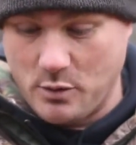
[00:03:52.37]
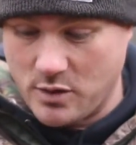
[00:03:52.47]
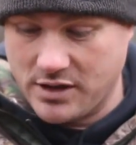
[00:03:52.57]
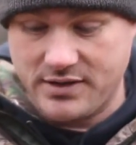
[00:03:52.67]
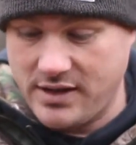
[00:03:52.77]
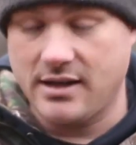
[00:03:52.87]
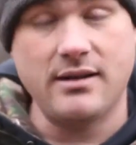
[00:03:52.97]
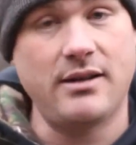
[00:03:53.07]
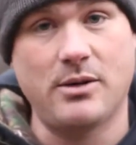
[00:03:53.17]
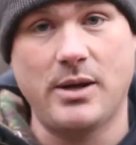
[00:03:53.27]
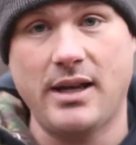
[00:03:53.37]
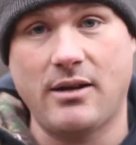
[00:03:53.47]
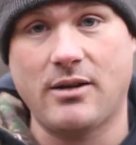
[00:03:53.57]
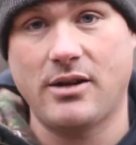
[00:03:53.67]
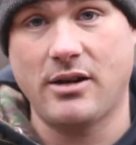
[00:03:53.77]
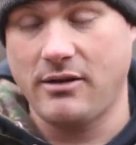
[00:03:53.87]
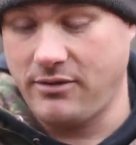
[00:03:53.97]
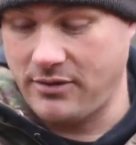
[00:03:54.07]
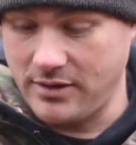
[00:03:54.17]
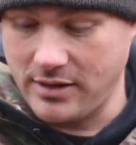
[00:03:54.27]
We want to see it, hit hard
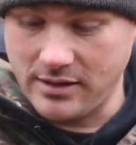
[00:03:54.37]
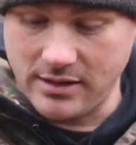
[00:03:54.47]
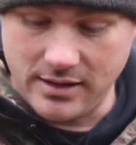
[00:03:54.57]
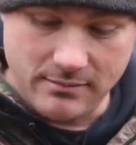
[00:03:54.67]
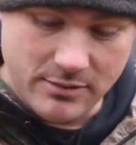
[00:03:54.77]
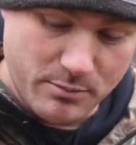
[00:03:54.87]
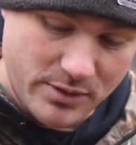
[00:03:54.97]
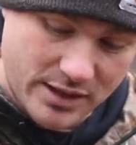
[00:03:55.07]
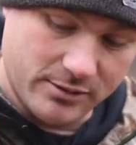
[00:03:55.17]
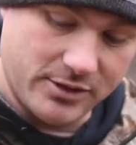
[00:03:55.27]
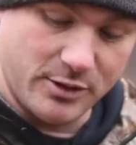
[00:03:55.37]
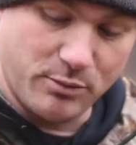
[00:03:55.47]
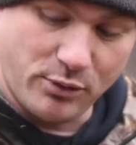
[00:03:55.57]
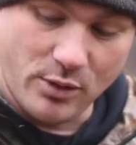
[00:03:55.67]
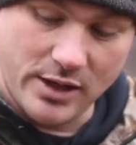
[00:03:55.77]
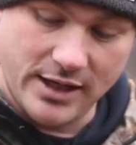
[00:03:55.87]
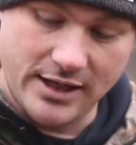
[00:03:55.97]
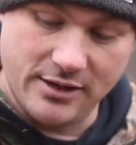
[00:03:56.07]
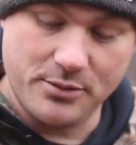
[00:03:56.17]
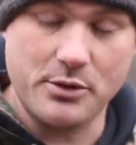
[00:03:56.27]
enough and be able to deploy
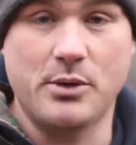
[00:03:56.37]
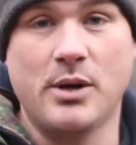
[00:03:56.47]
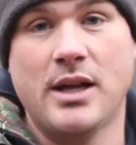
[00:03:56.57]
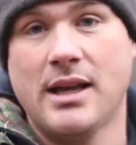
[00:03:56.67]
and get through.